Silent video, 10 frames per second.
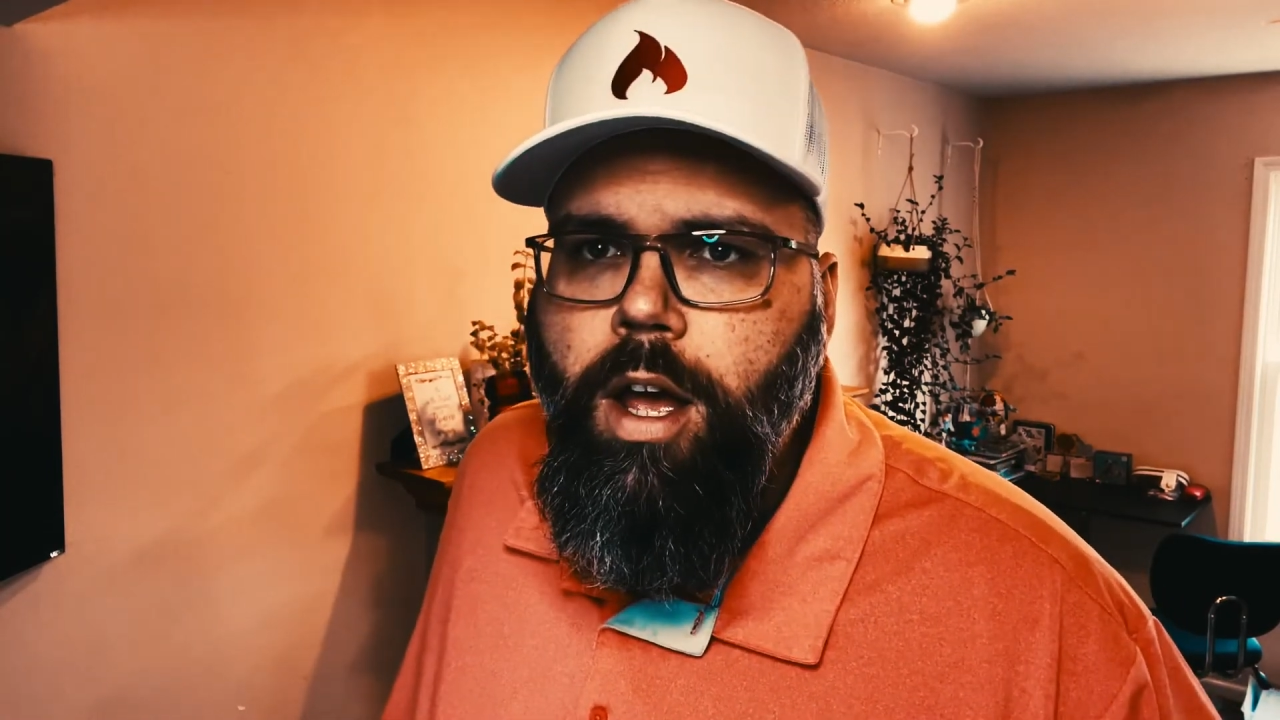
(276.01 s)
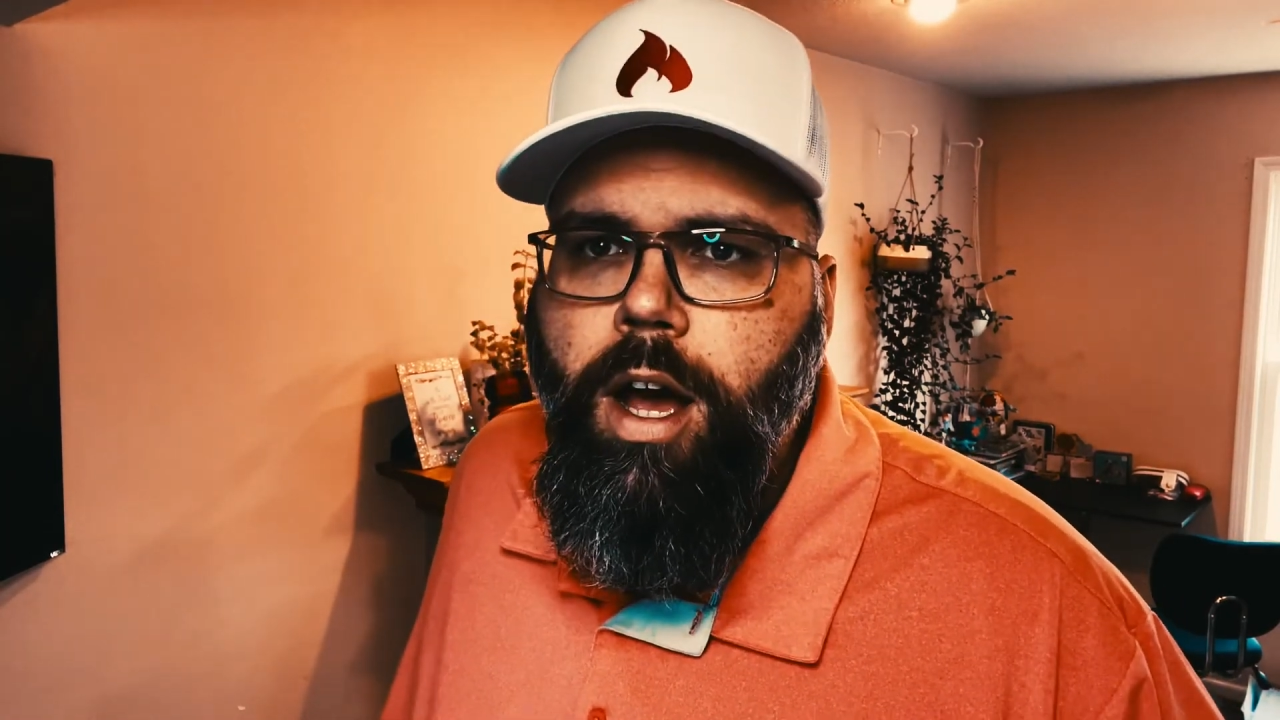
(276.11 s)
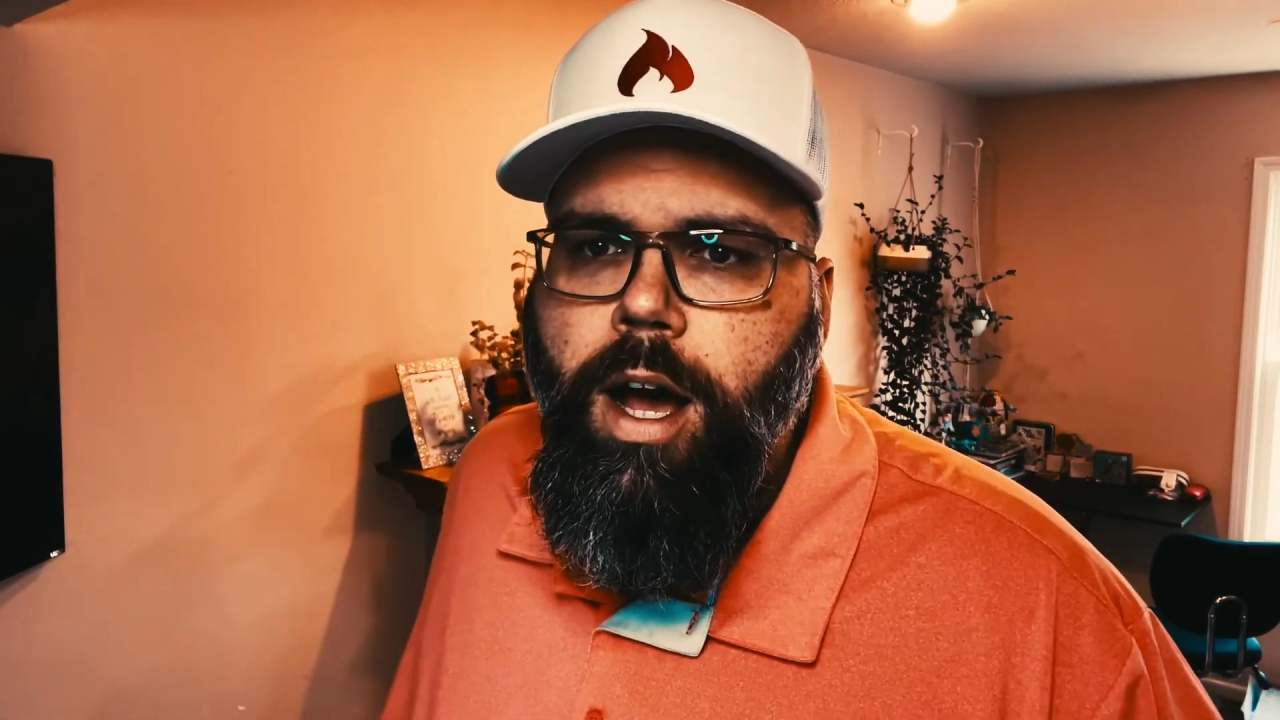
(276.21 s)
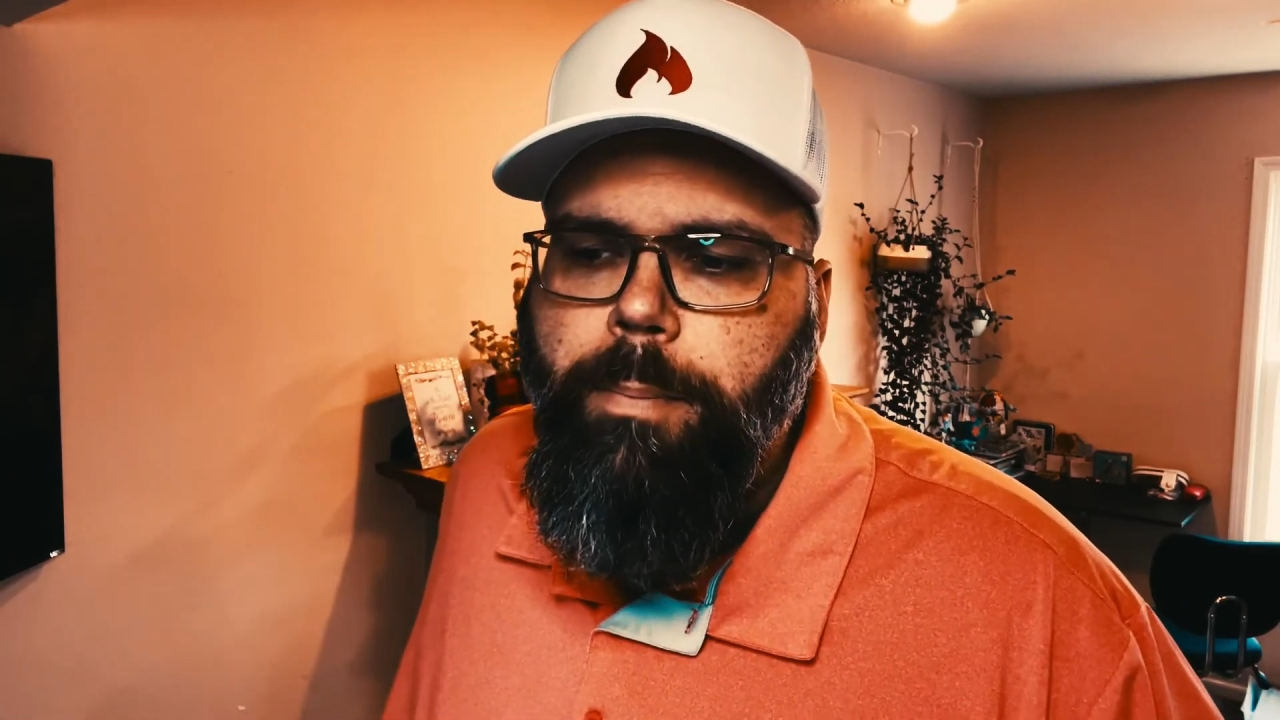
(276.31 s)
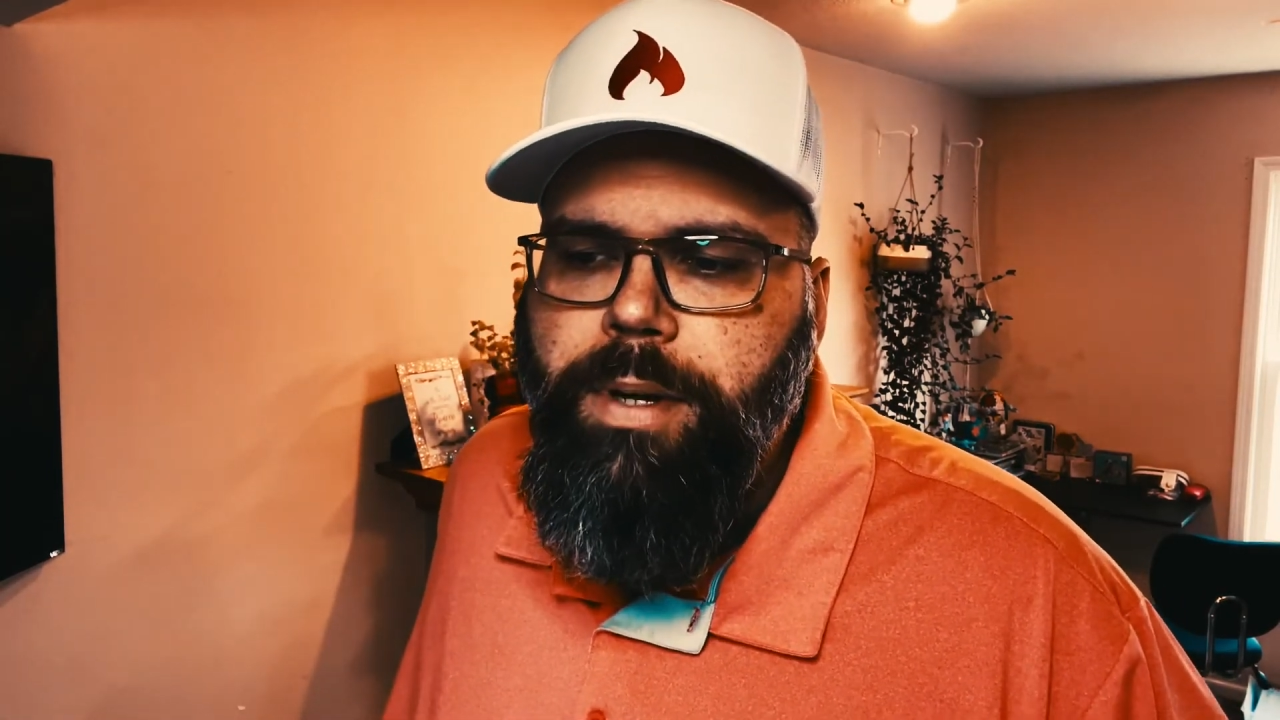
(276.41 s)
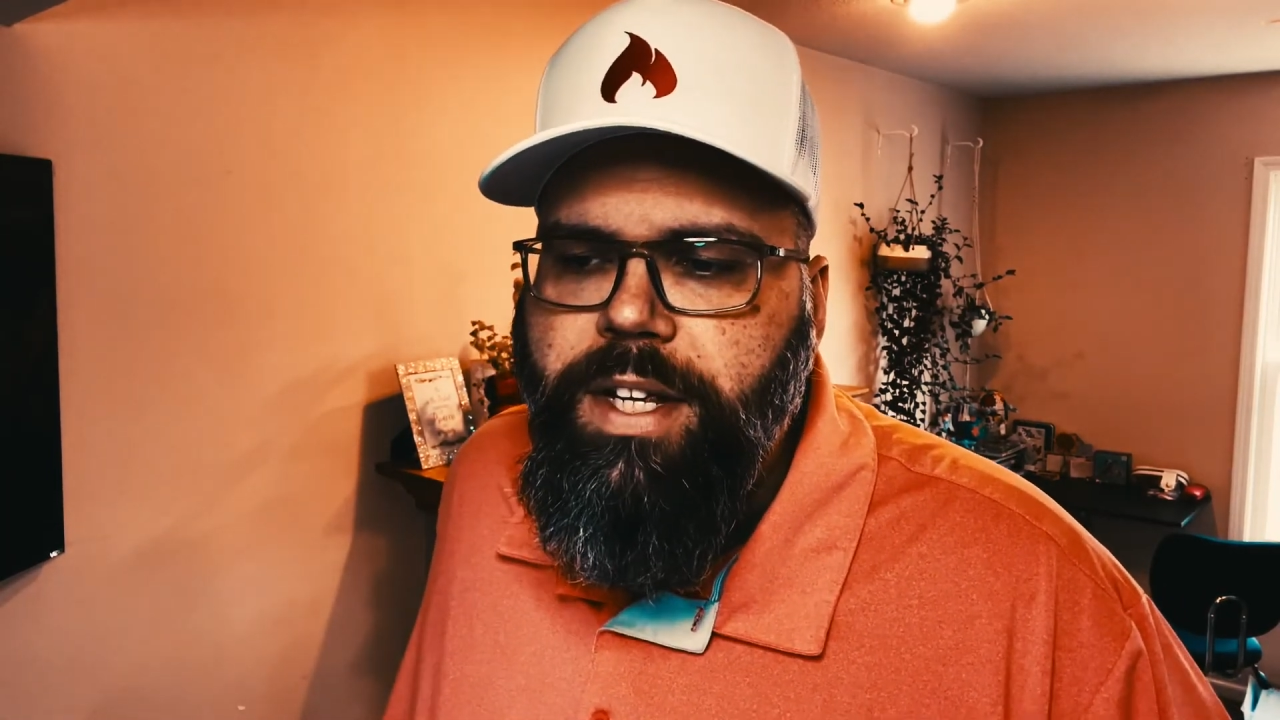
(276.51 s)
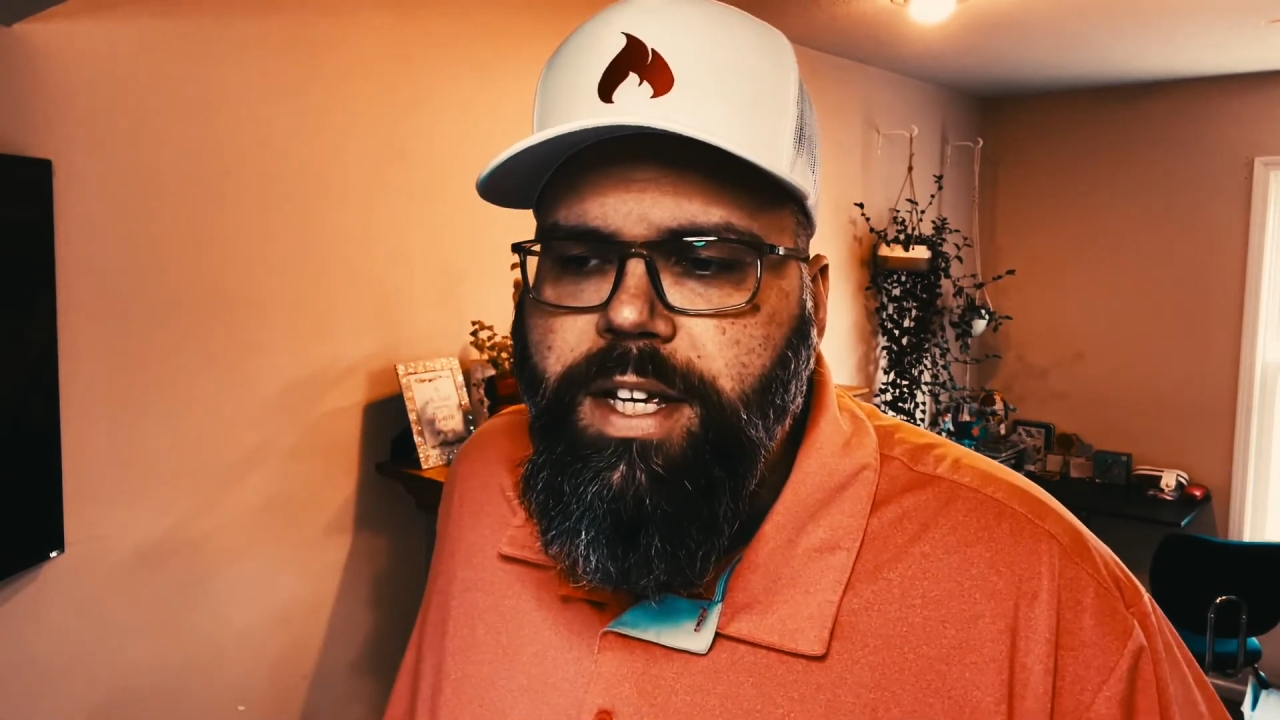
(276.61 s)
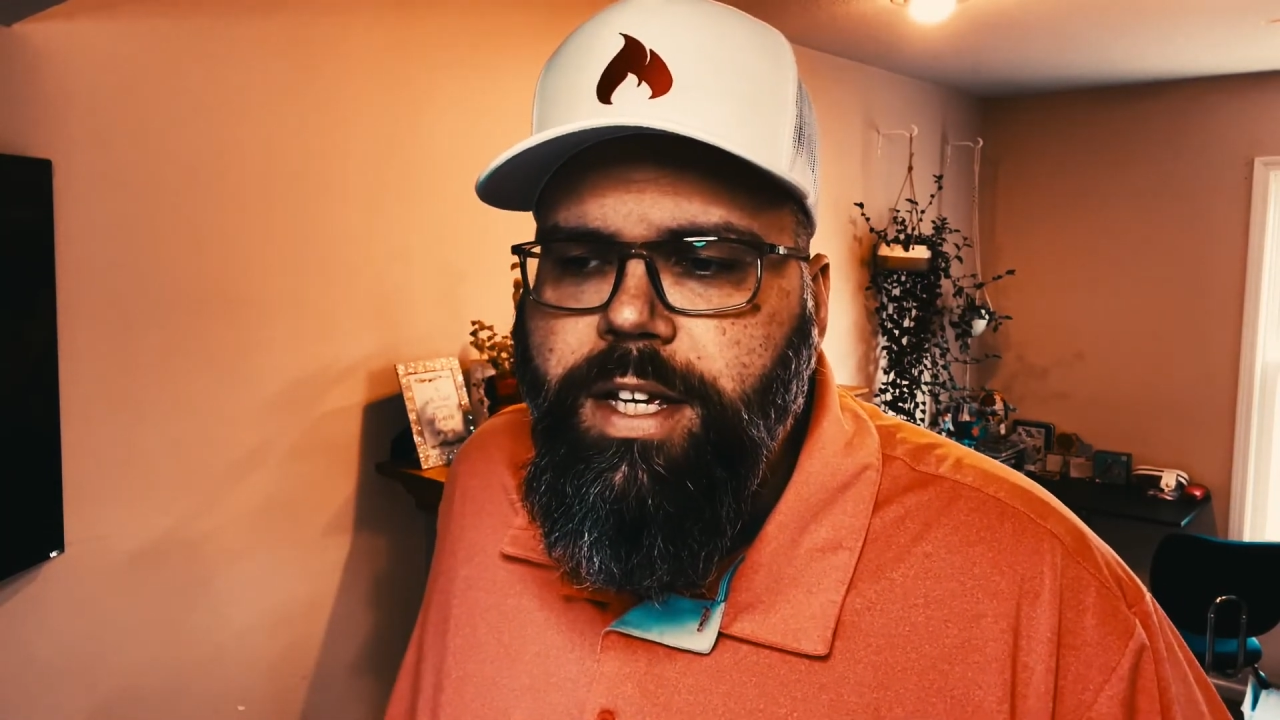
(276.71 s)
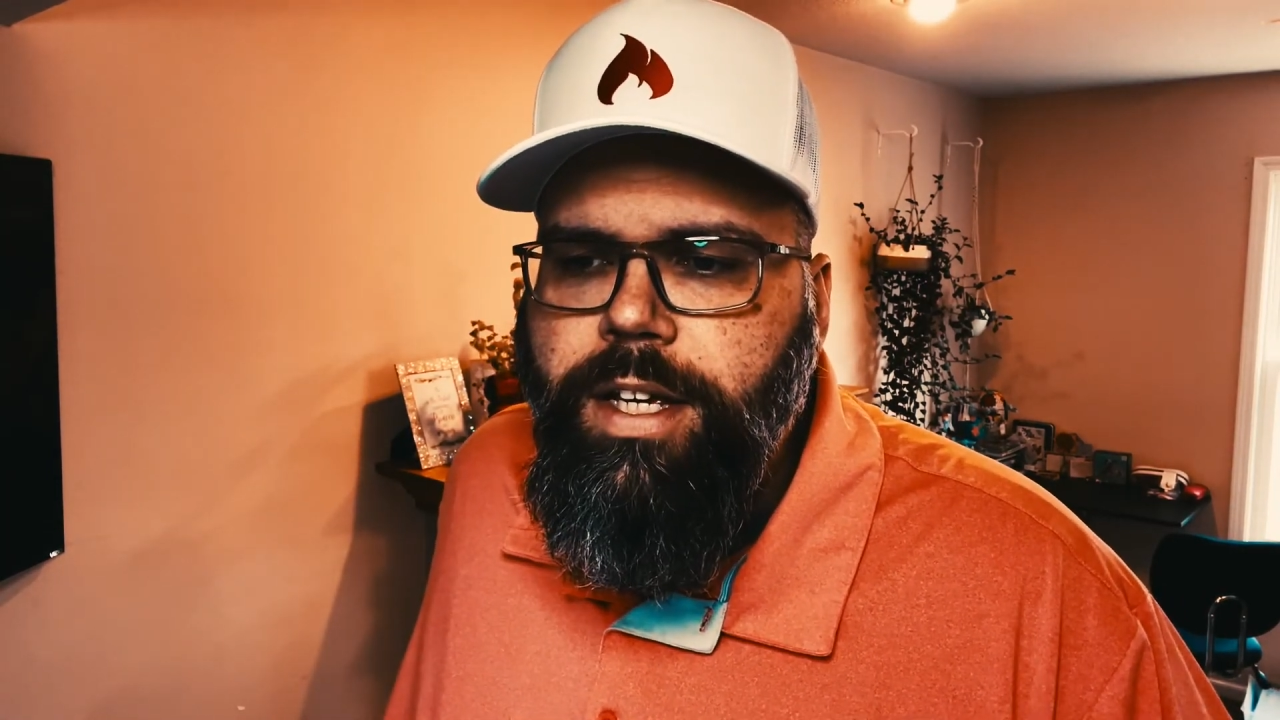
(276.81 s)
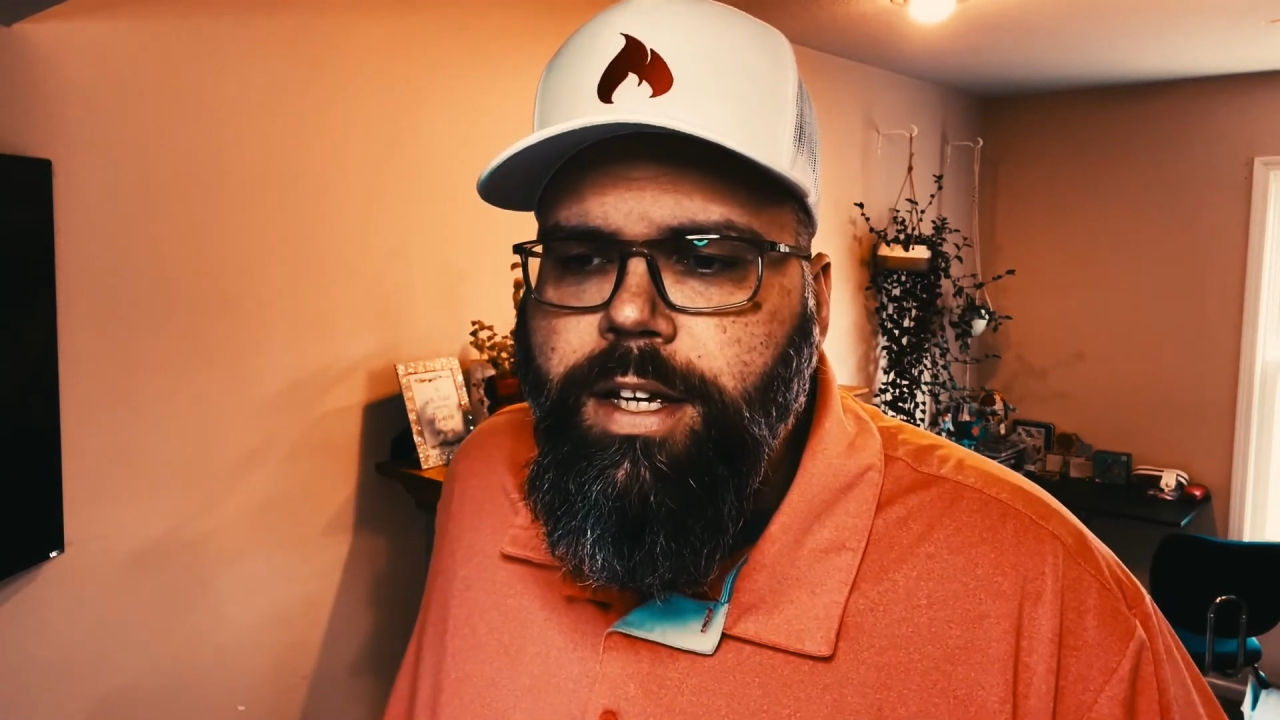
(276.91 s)
uh, but
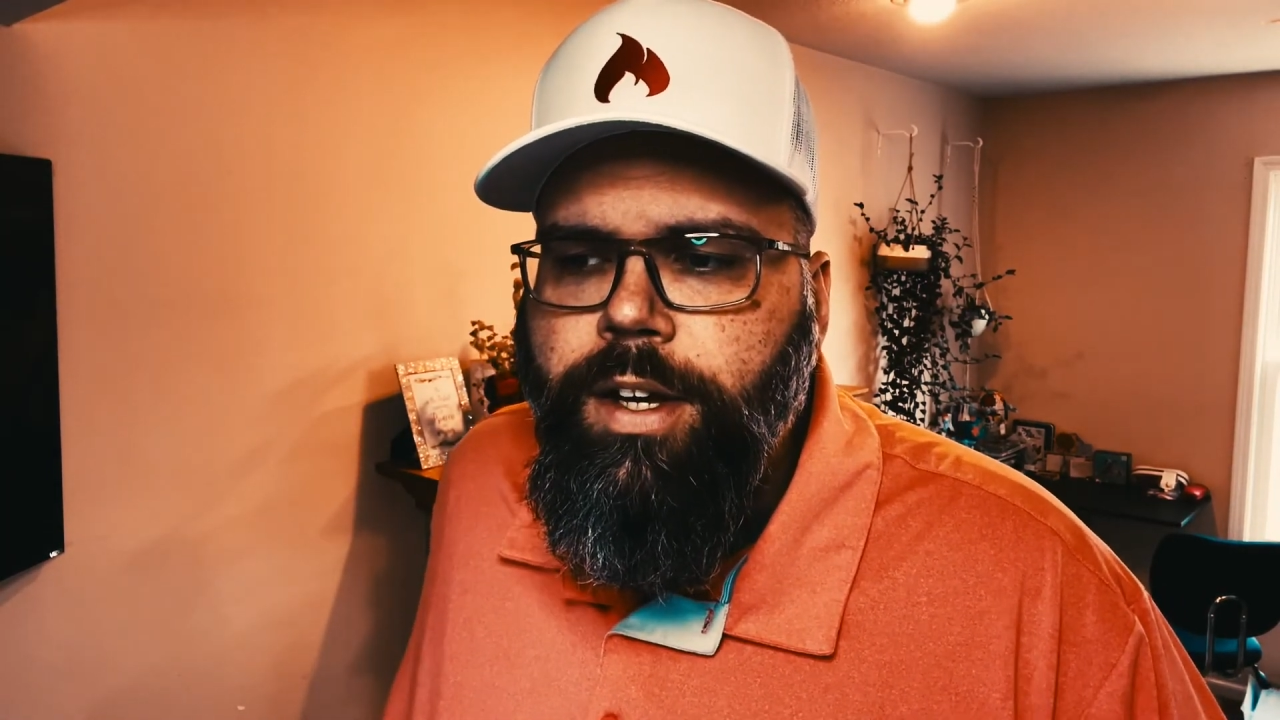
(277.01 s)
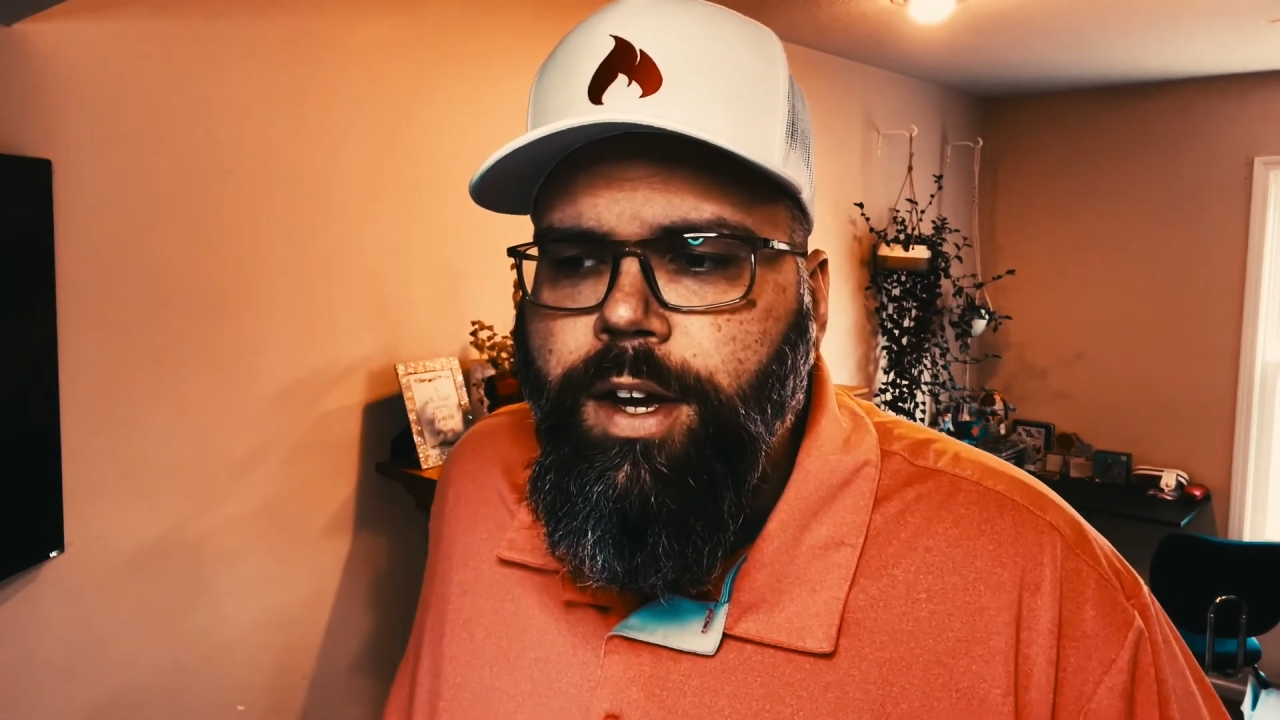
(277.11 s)
he